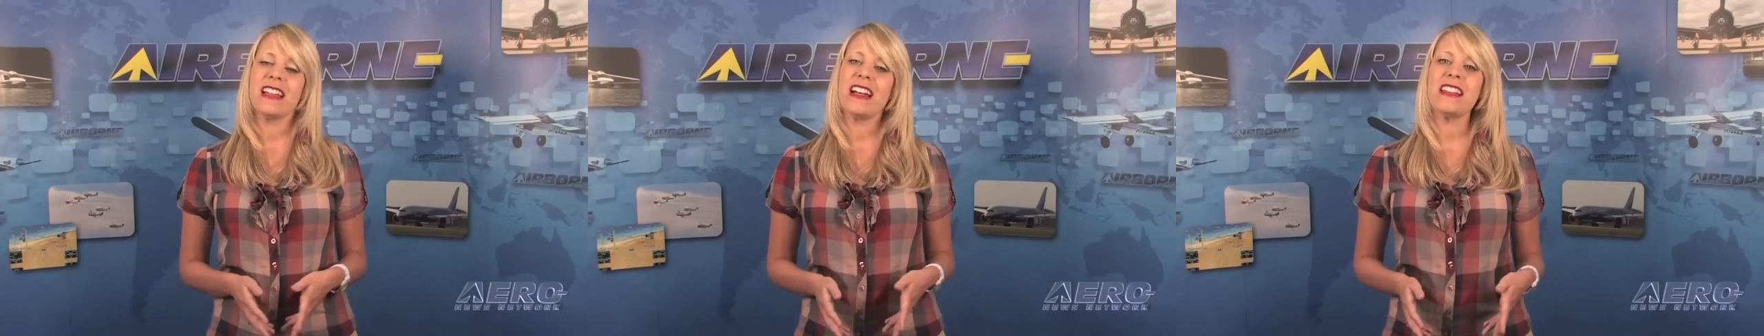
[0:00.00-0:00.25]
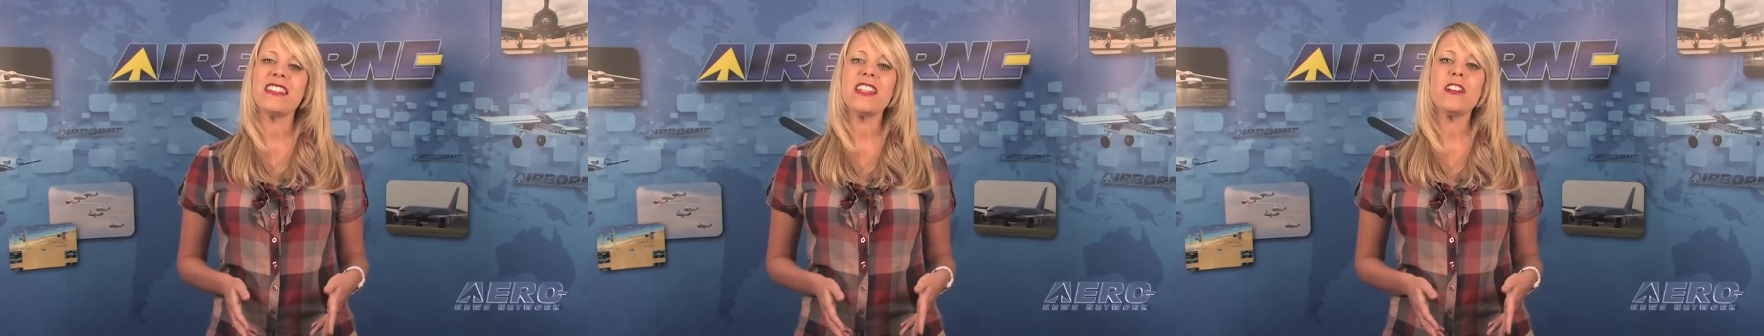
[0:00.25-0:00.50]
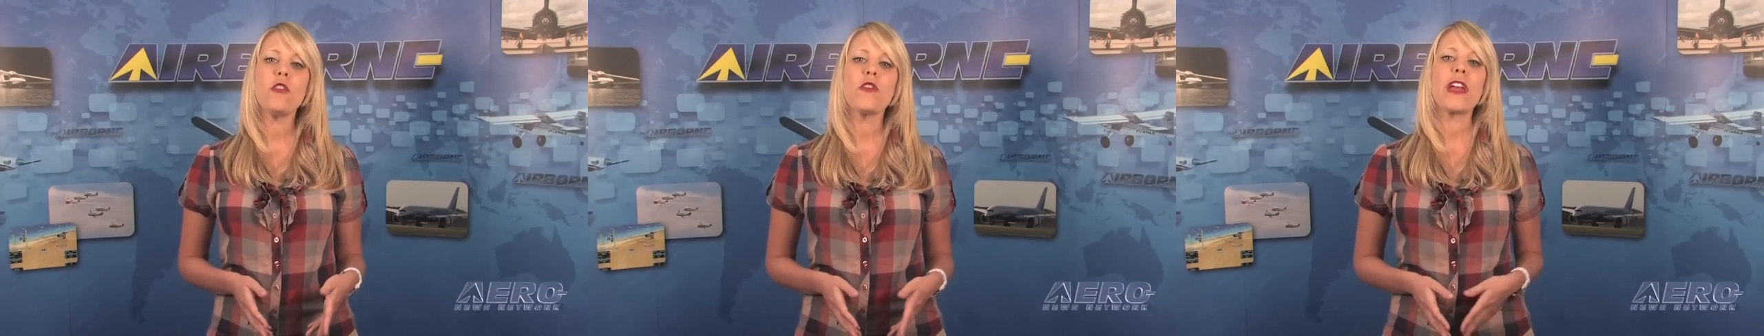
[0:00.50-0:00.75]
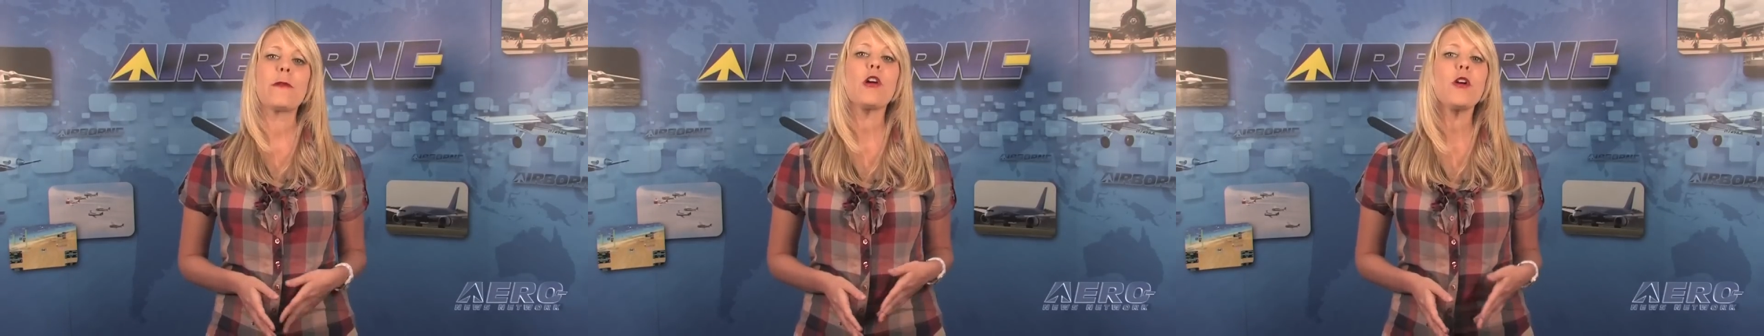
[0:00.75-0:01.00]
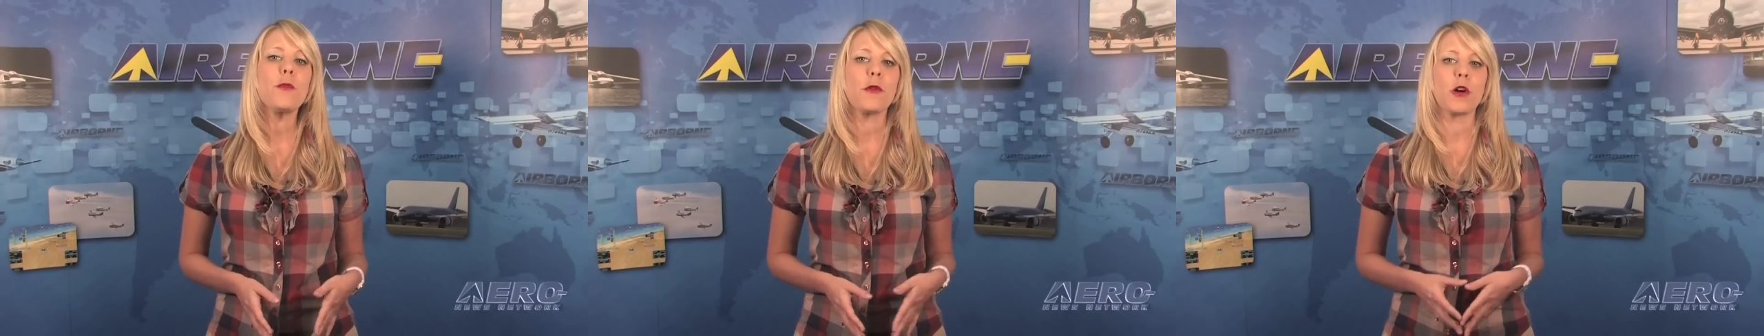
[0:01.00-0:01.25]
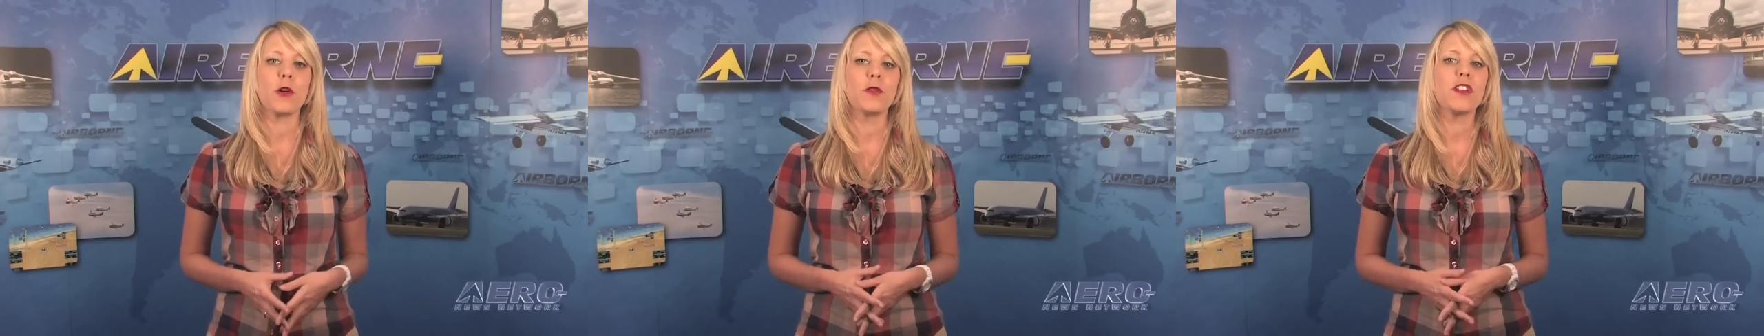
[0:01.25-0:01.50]
until they were
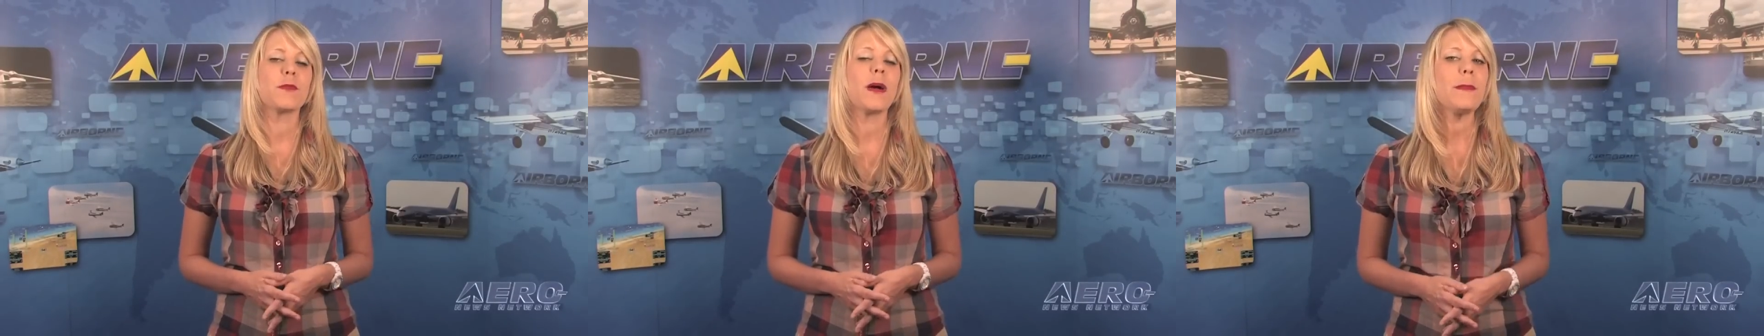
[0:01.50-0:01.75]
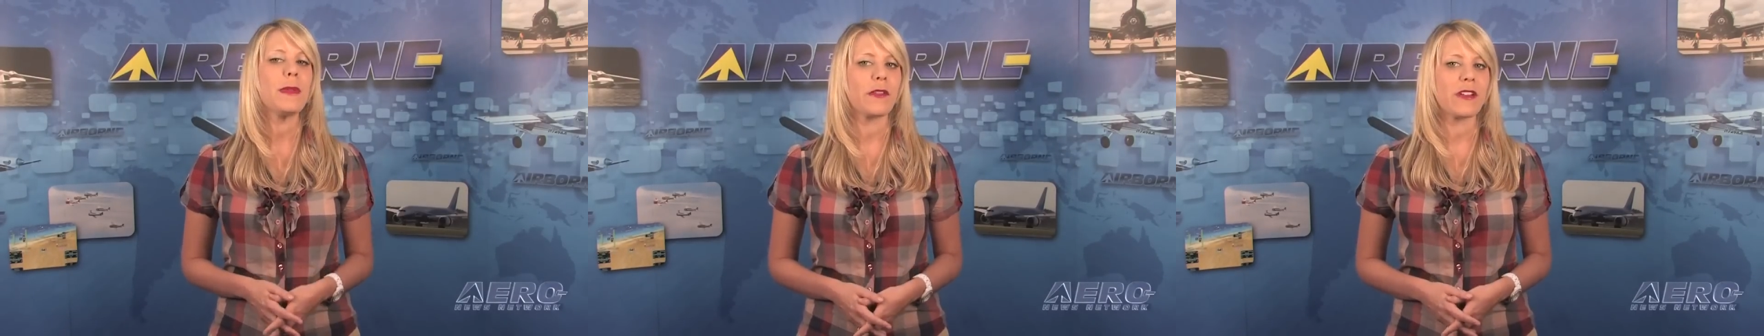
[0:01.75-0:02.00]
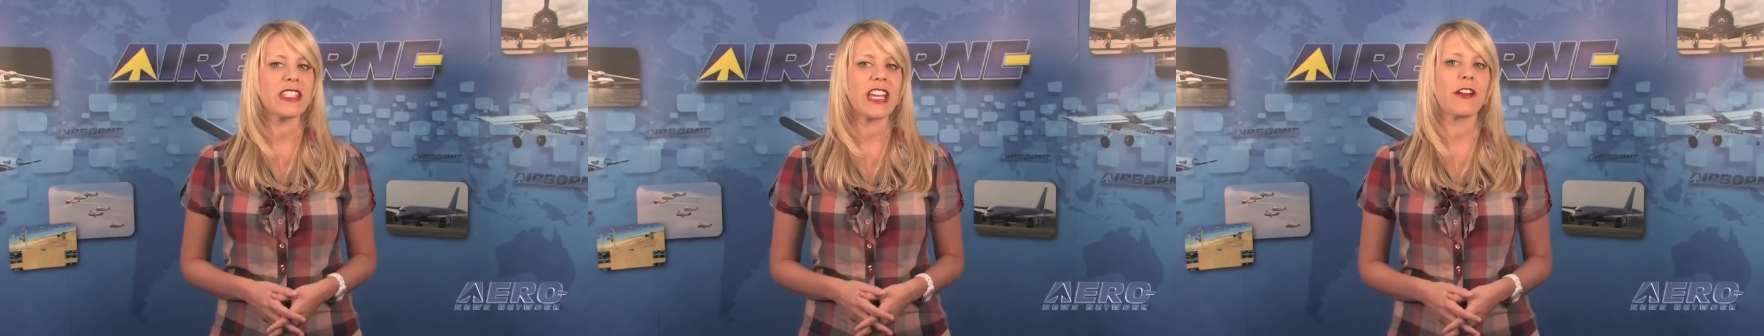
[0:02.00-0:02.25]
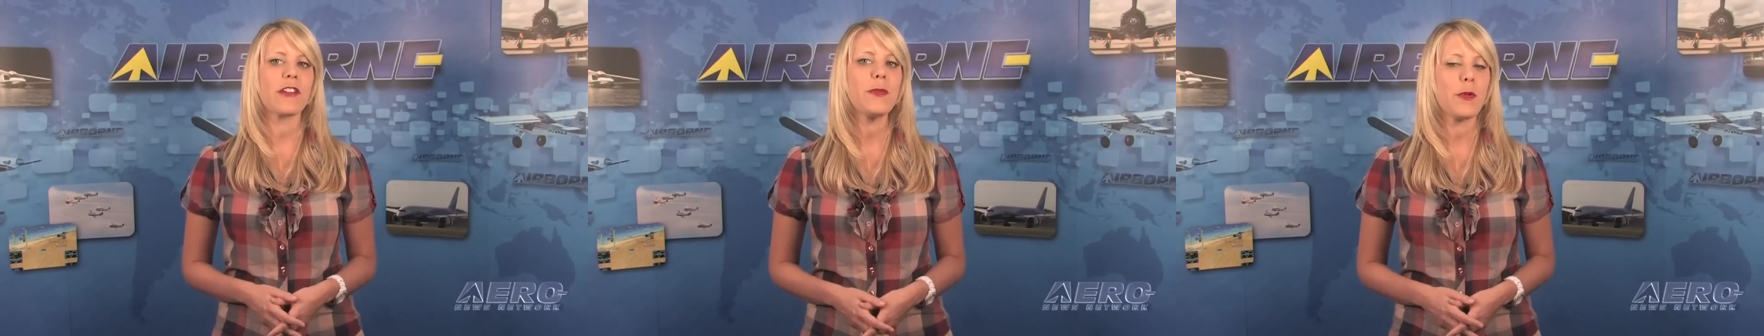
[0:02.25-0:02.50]
approached by military